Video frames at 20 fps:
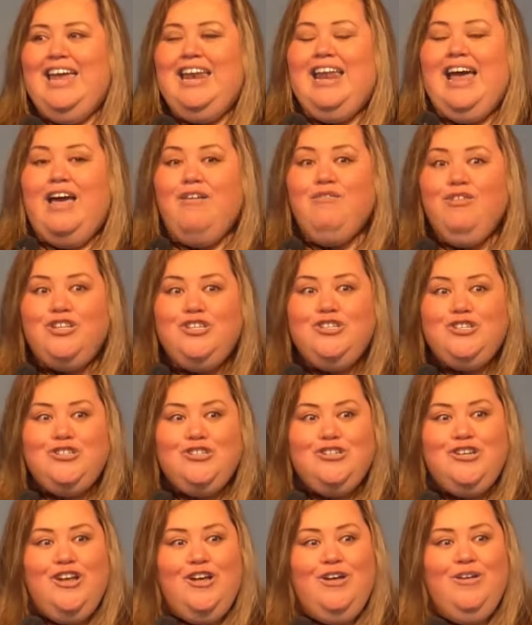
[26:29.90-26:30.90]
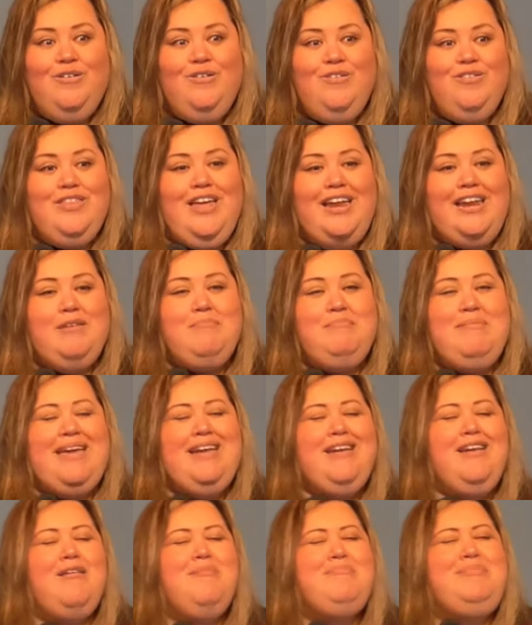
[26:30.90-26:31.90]
And I want you to know that it
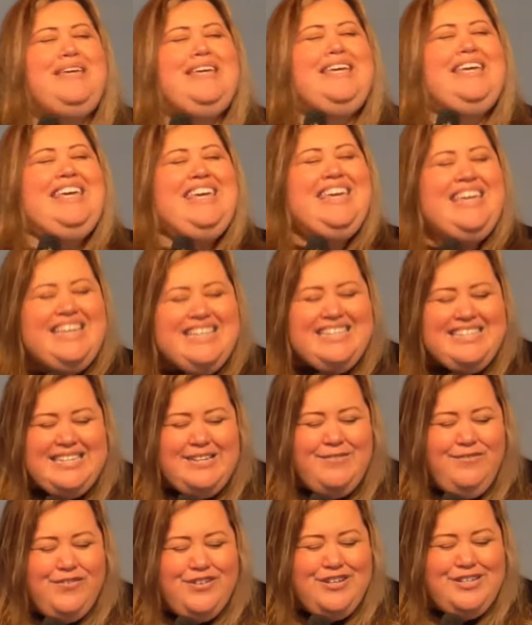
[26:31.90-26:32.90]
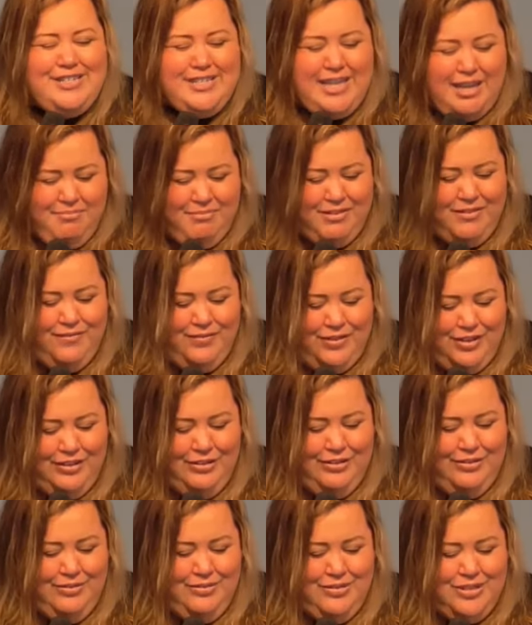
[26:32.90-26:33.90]
may not be easy for some of
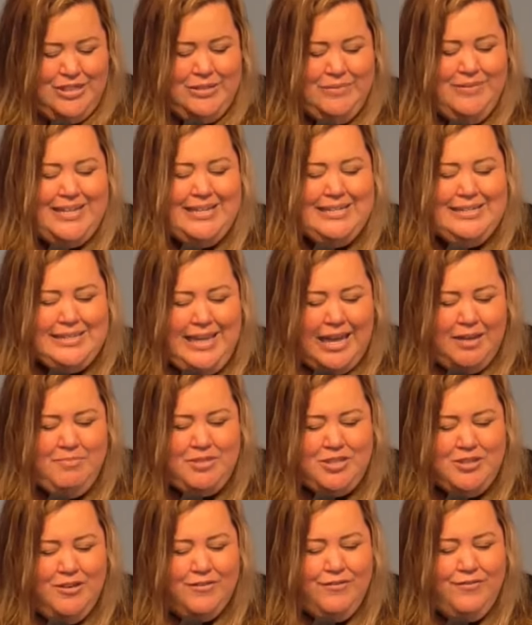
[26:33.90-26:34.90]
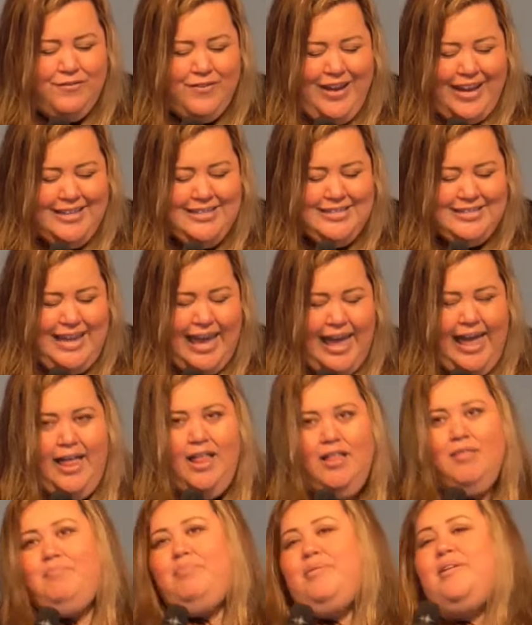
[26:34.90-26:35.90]
you to accept your friend's
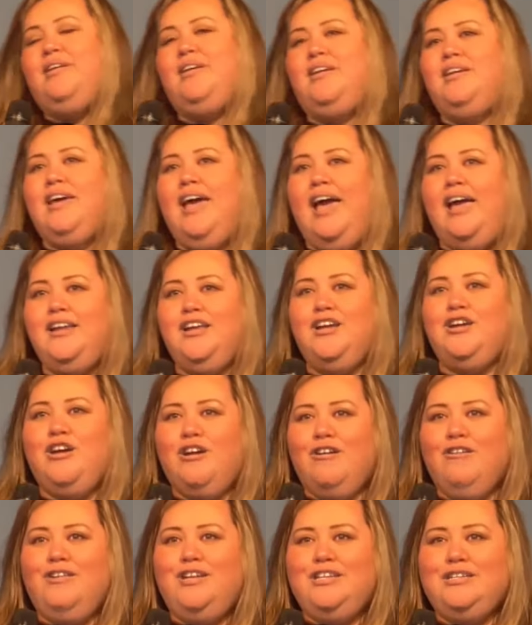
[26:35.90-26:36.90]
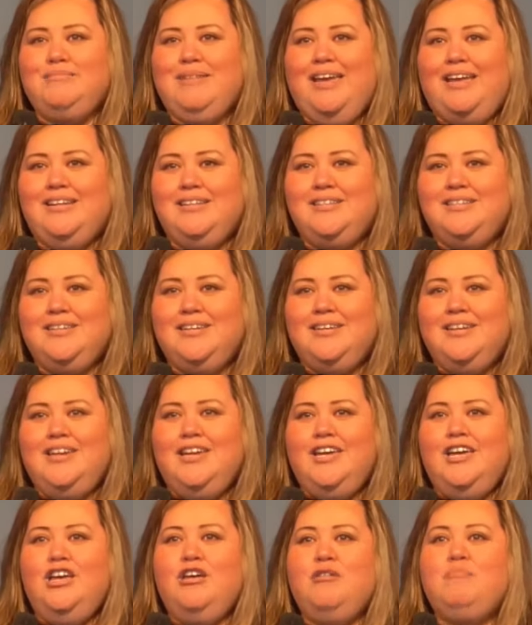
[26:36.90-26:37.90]
help and encouragement,
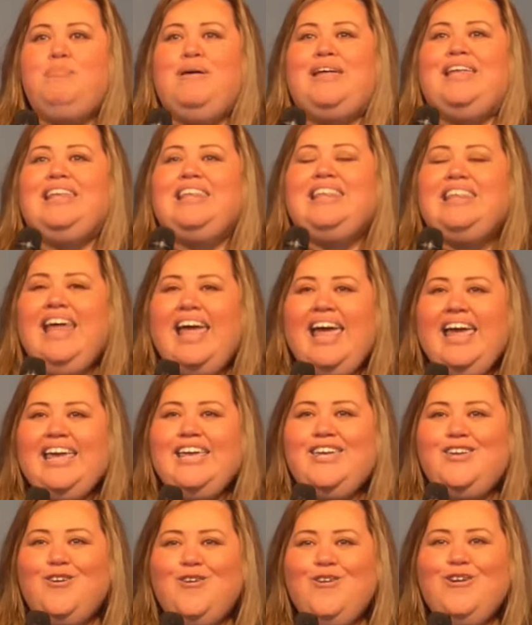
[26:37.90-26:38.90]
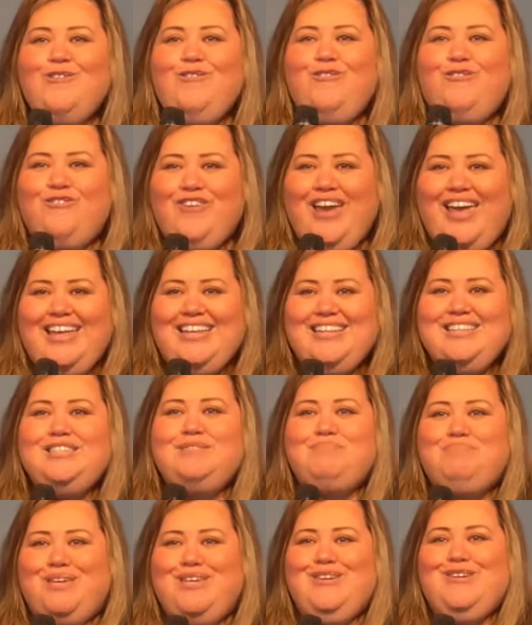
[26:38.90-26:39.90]
but let your
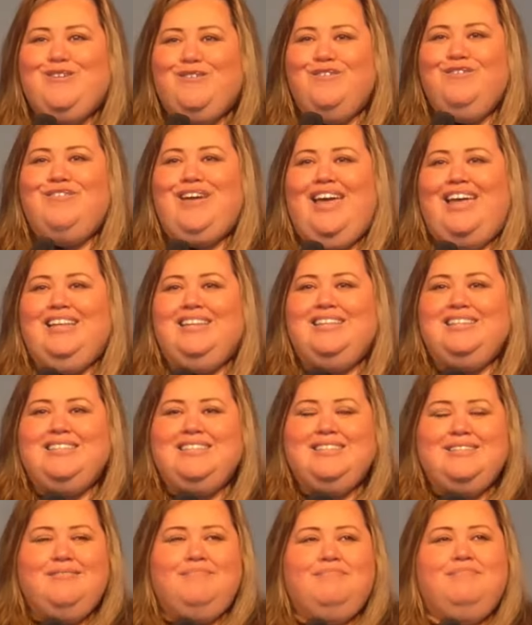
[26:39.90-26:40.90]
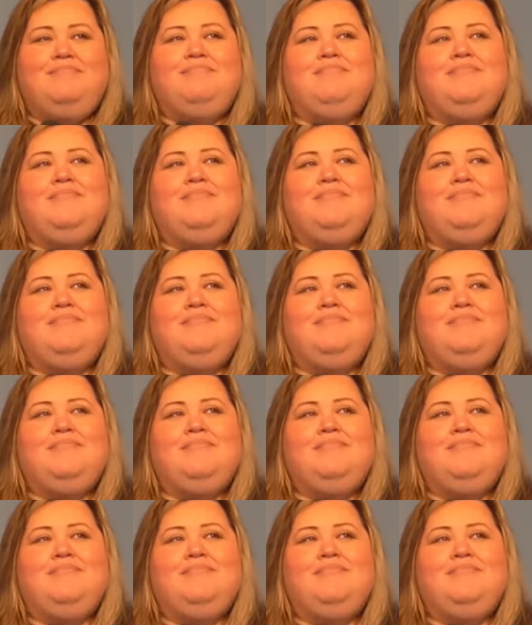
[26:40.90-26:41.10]
friends be your friends.